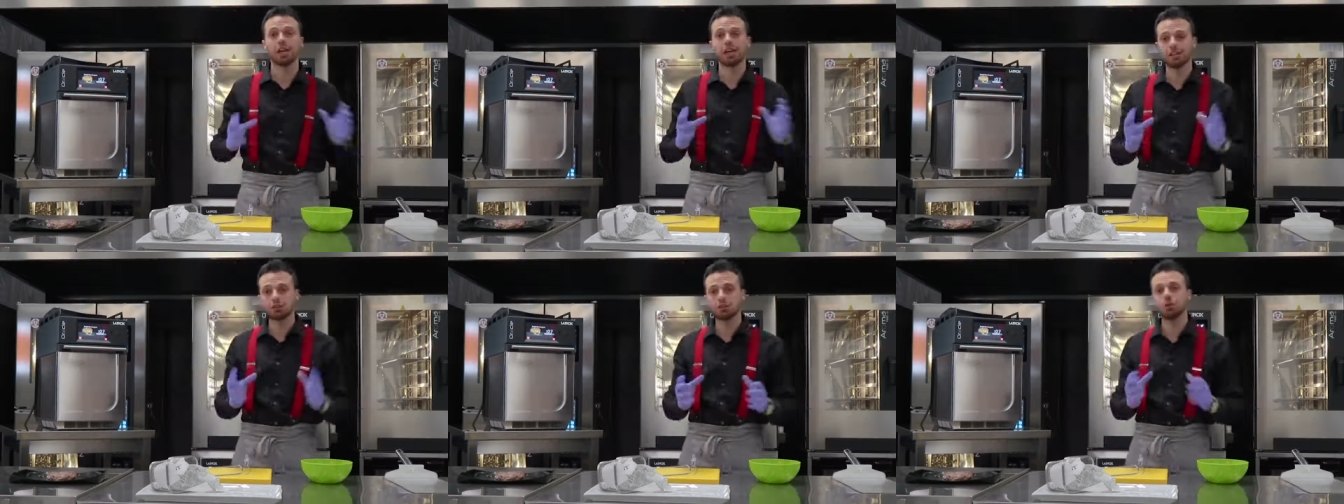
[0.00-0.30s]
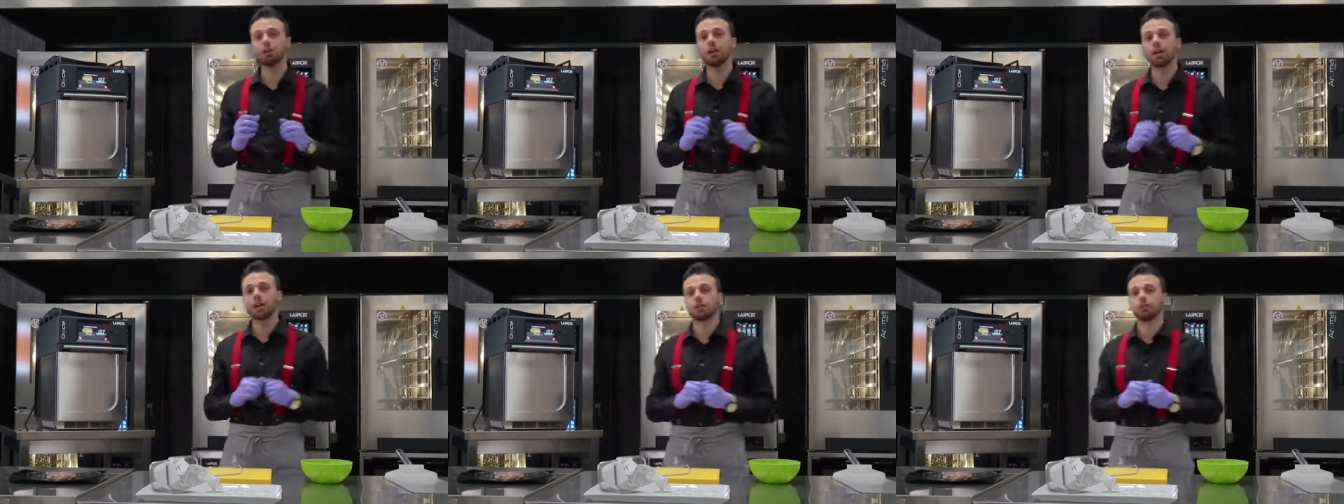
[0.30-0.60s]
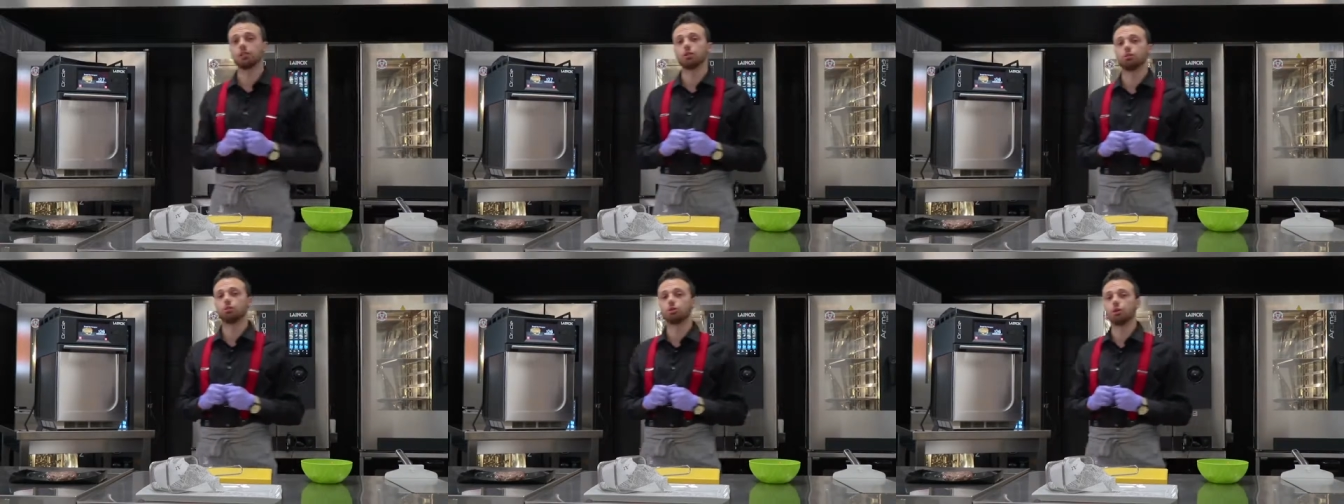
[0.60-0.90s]
is
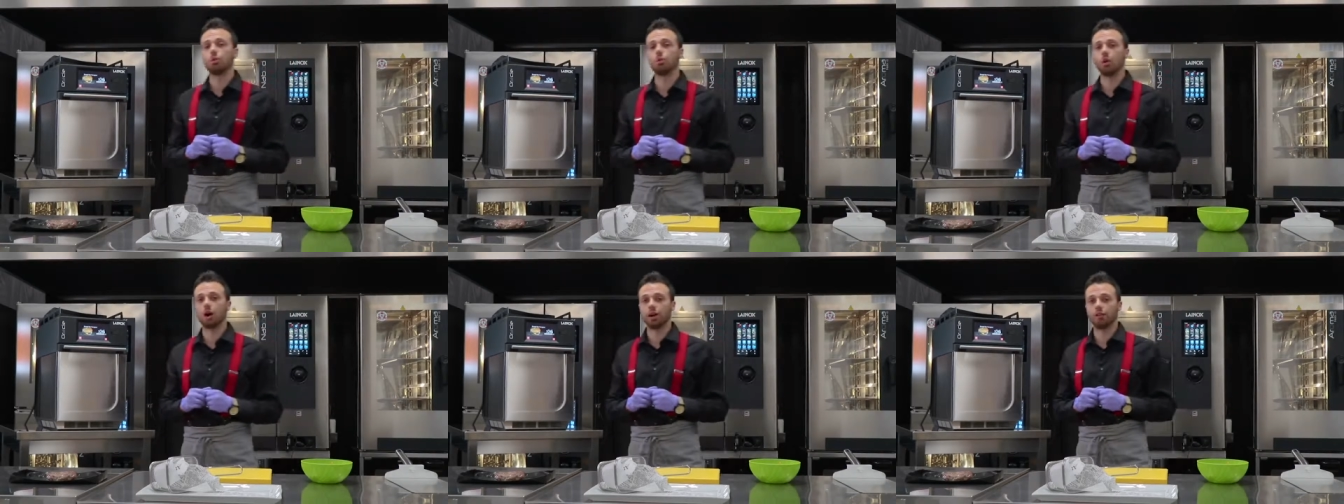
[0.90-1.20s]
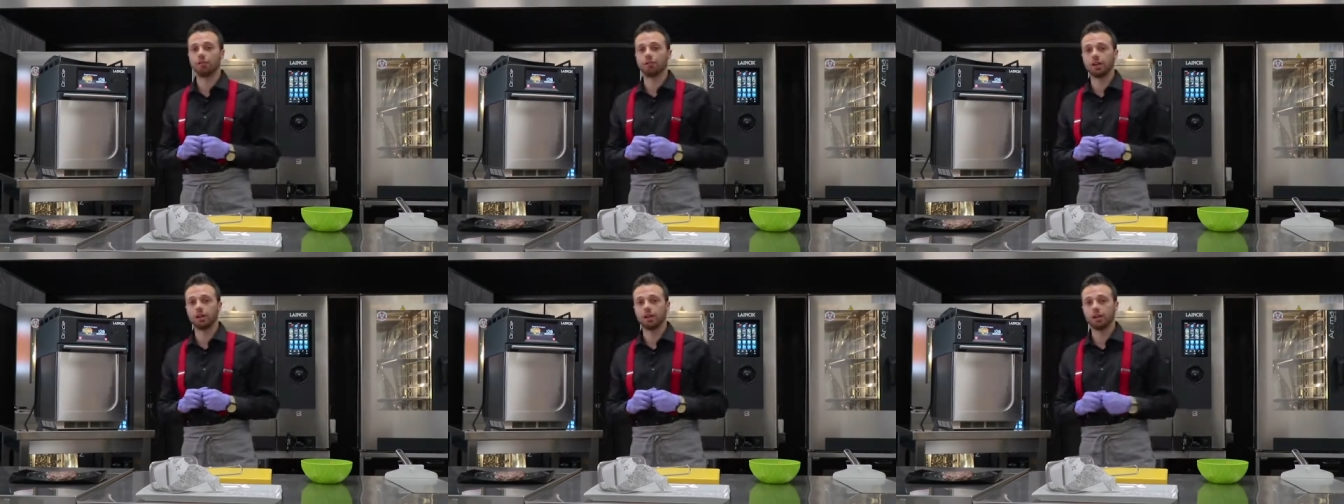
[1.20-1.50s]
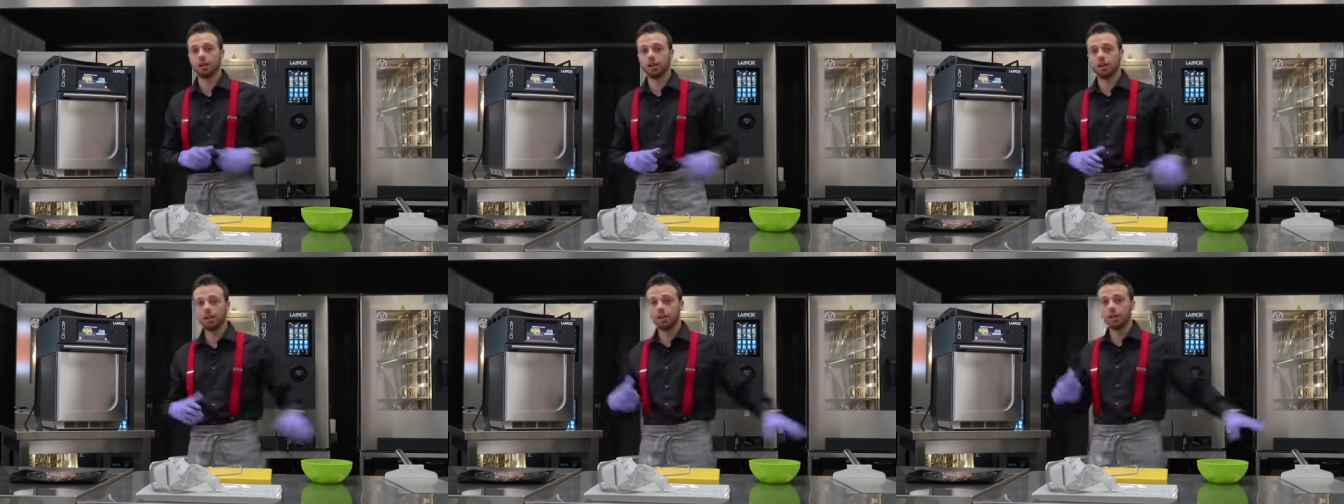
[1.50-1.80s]
connected to the Wi-Fi.
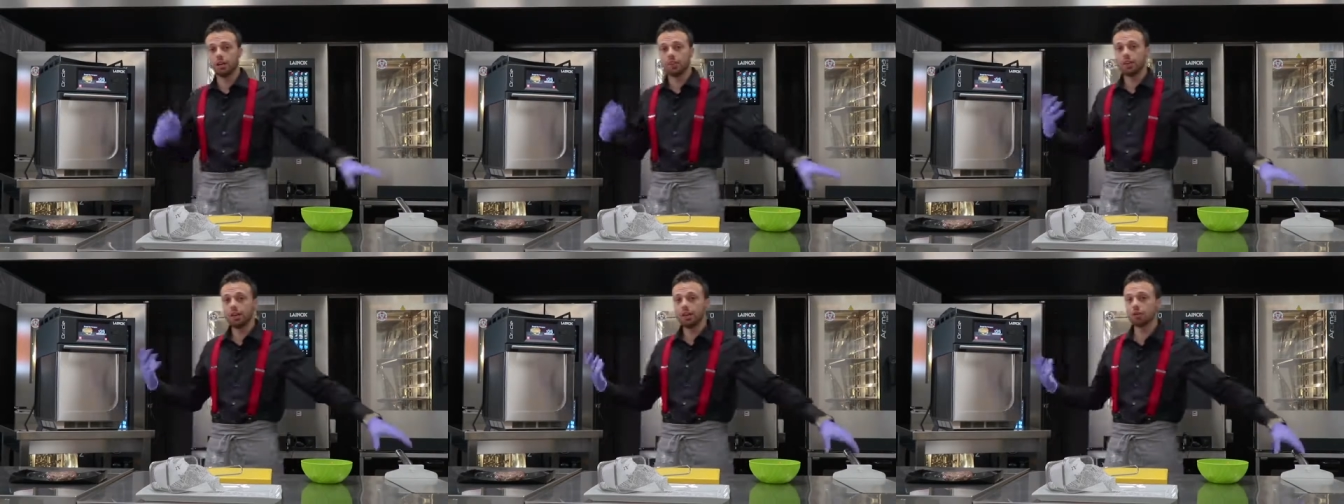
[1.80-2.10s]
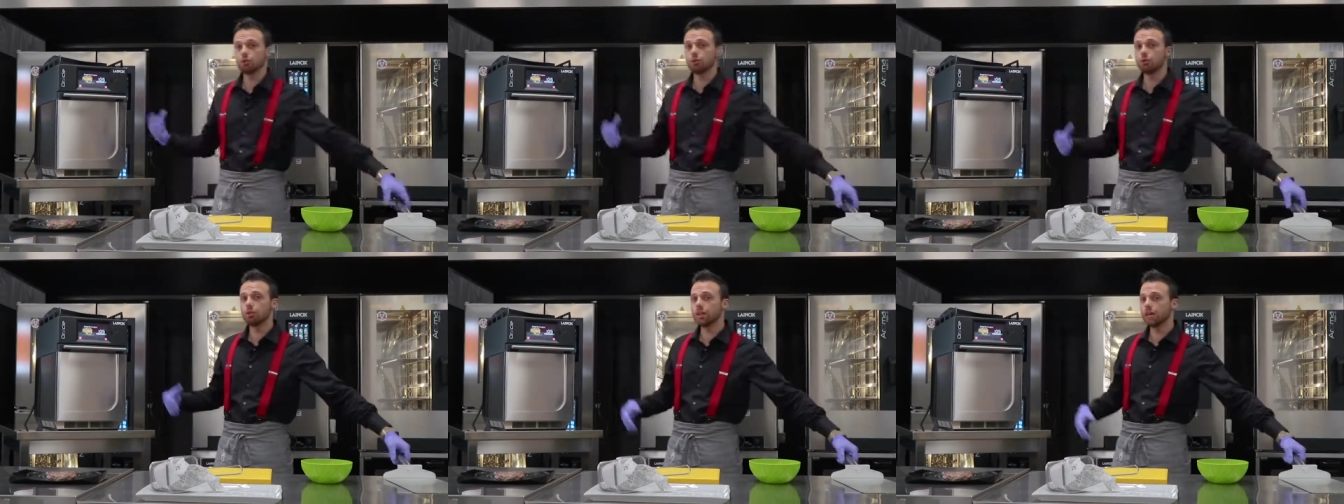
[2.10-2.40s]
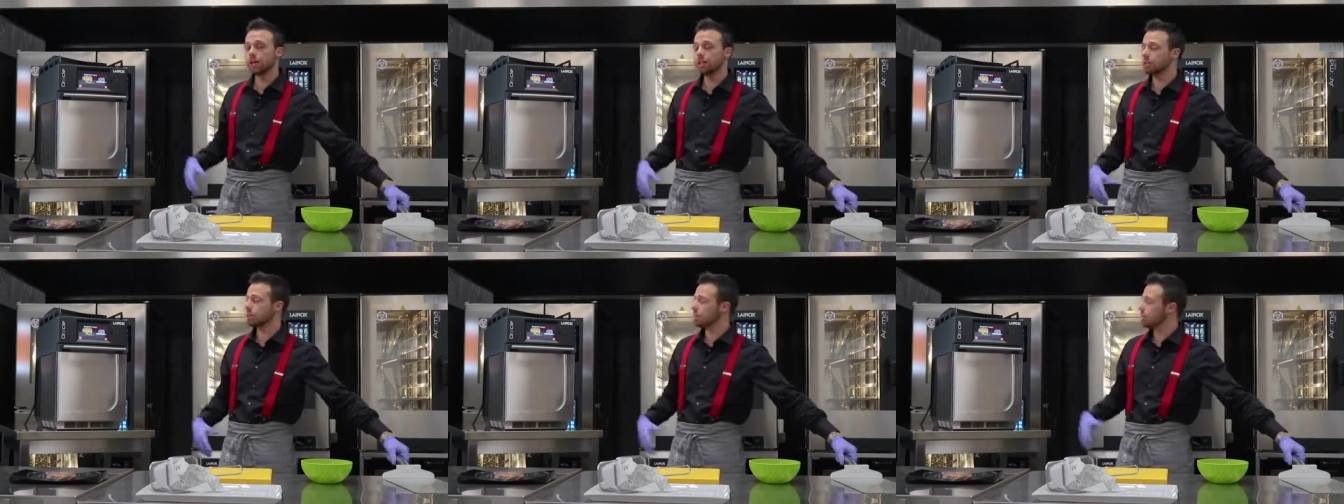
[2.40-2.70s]
Thanks to
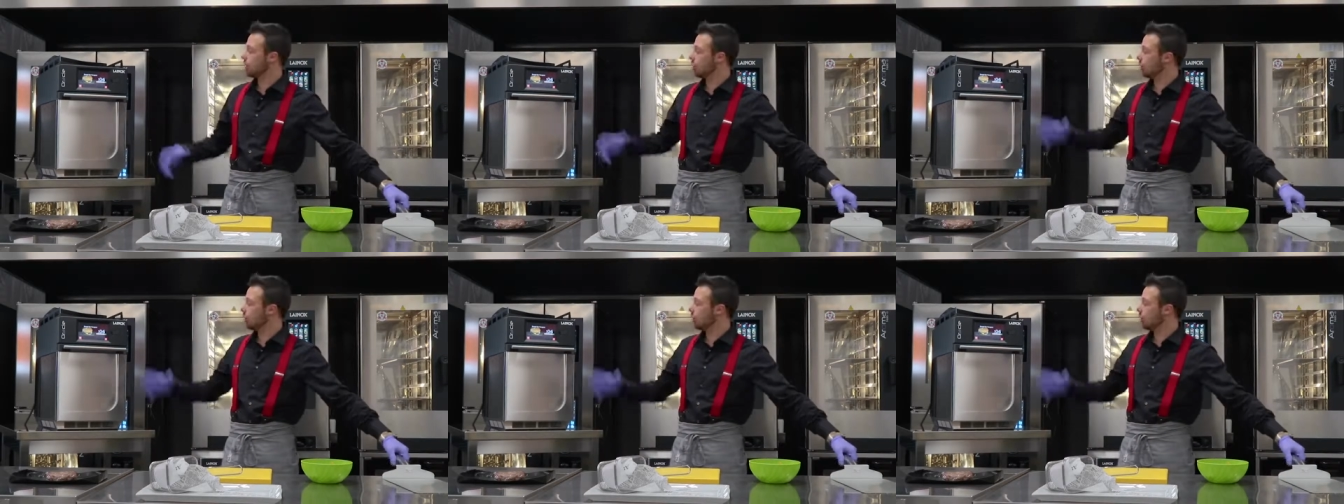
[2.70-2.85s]
that,